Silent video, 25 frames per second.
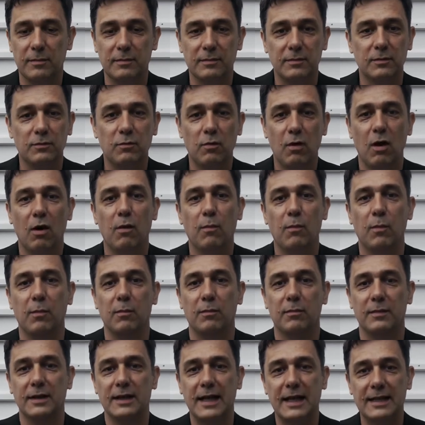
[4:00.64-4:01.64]

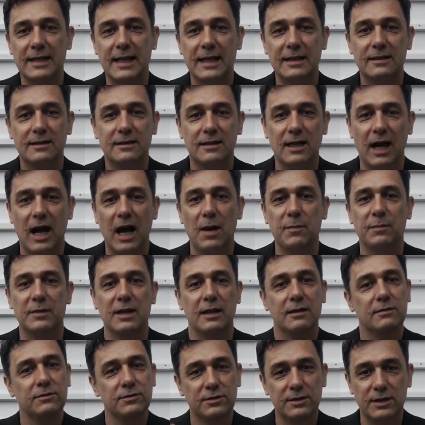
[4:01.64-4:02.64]
Rome, at that time,
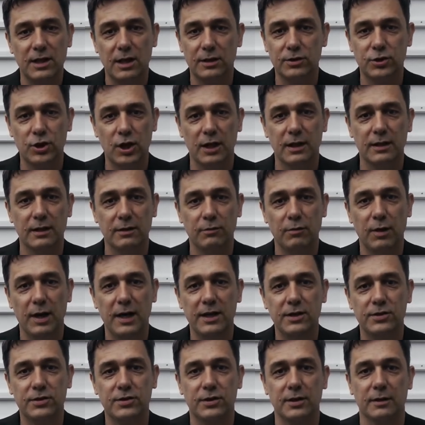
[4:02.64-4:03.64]
that
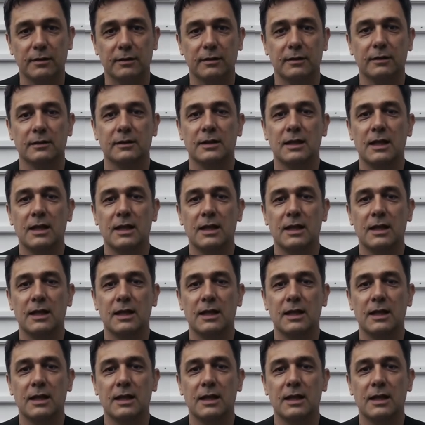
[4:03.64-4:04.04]
generation,